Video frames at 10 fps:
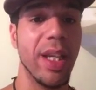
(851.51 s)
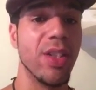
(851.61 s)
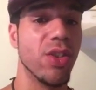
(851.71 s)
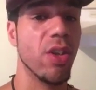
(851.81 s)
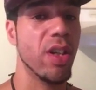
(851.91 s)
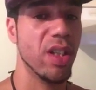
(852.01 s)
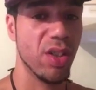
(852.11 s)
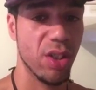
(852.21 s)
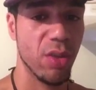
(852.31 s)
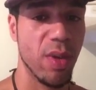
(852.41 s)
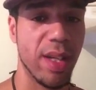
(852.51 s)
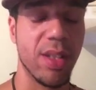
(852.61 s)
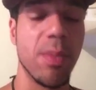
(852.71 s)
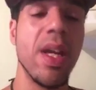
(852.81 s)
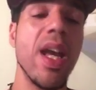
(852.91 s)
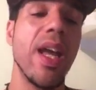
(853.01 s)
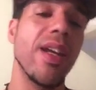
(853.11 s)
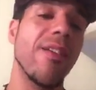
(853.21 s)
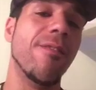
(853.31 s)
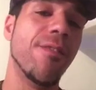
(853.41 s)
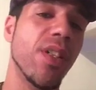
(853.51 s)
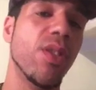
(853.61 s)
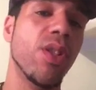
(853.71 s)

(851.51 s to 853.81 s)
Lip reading: They insert it into your rectum and they fill